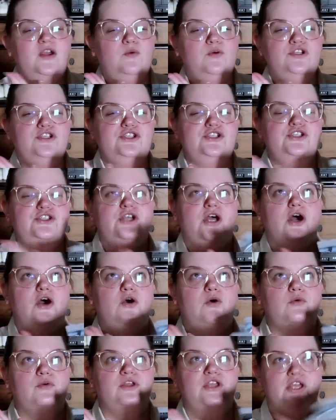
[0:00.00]
was
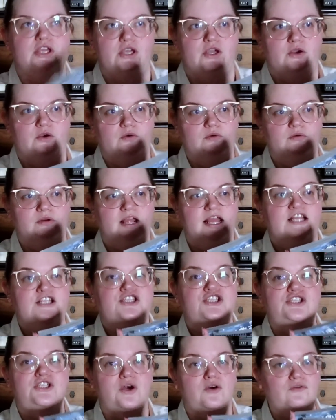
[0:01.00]
so cute and
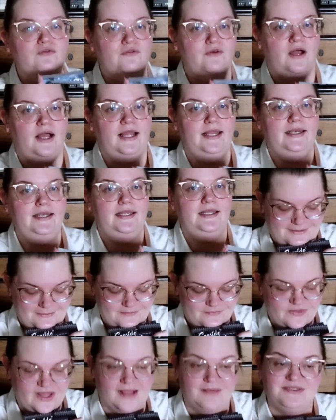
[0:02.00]
so fun.
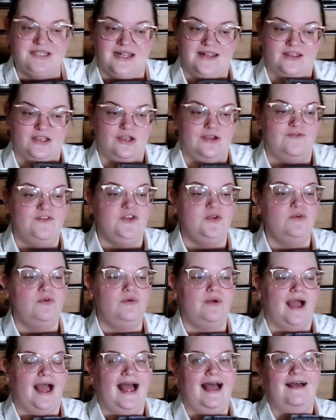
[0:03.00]
I'm telling you, if you
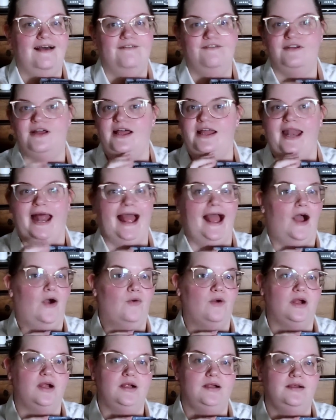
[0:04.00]
have an
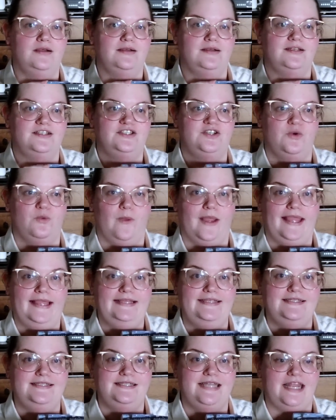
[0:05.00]
hour to
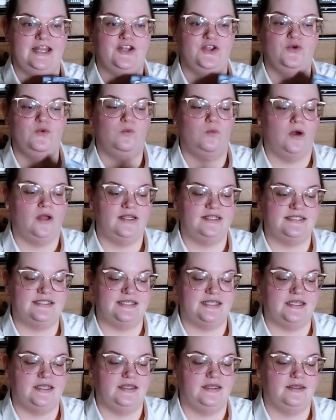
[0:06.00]
waste and you want to
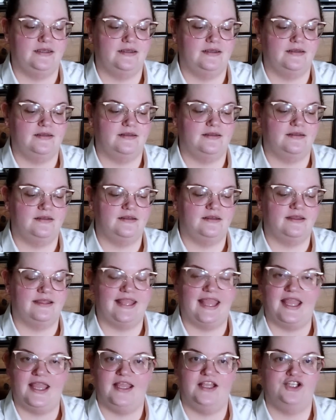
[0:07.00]
see
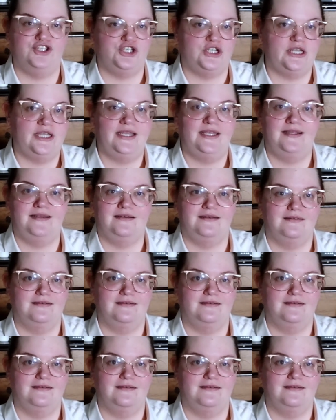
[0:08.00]
gay shit,